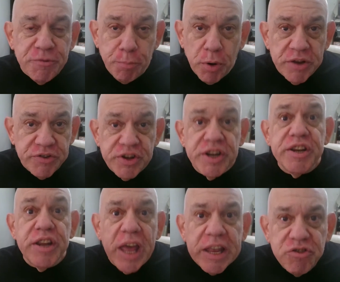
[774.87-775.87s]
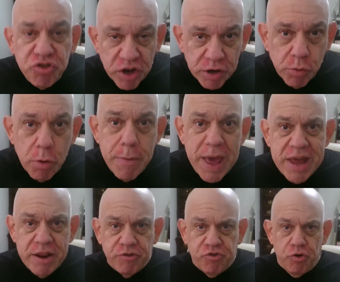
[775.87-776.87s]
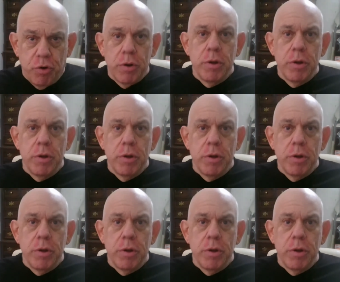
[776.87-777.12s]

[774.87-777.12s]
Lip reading: president and general manager.